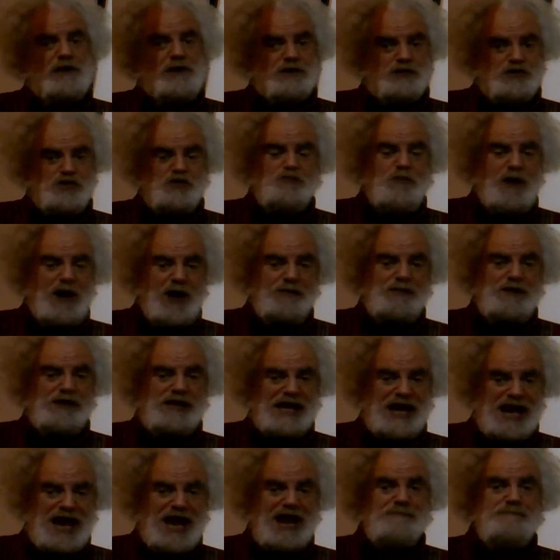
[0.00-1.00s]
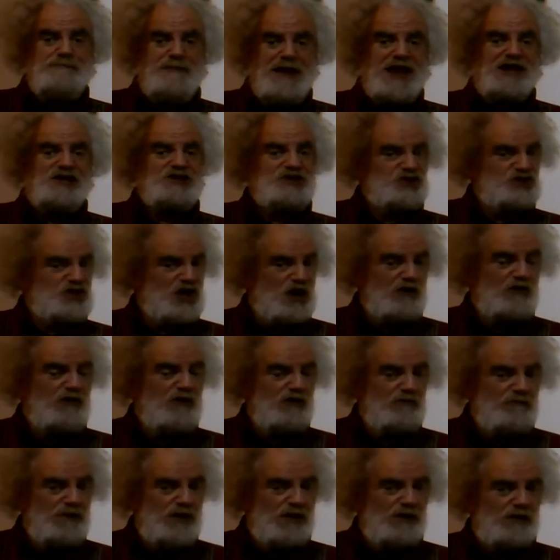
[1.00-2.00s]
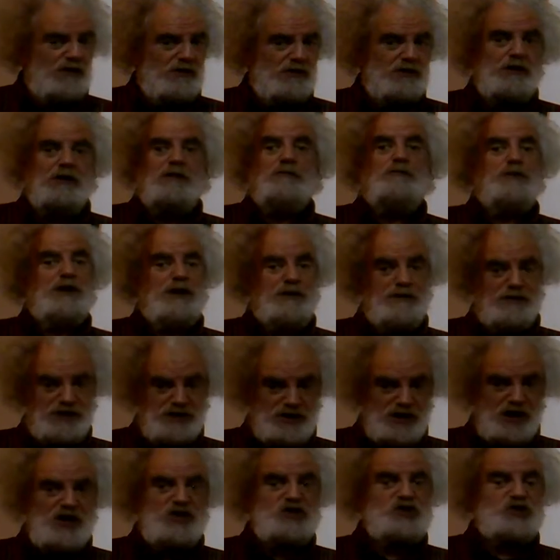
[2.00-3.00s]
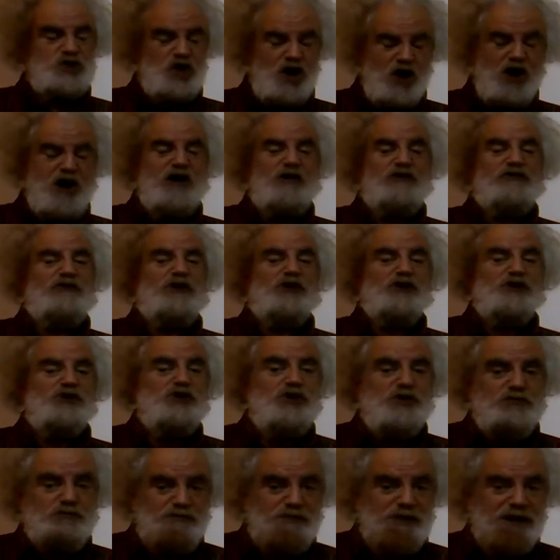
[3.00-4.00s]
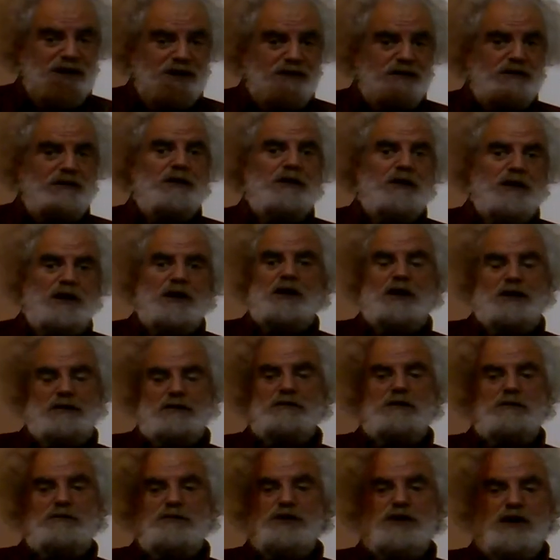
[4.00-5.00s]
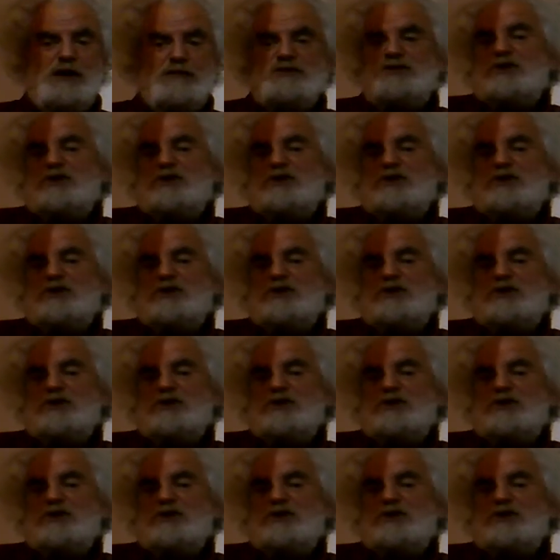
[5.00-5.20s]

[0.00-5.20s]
You probably can make sterile milk, but it does cost a good bit, and it becomes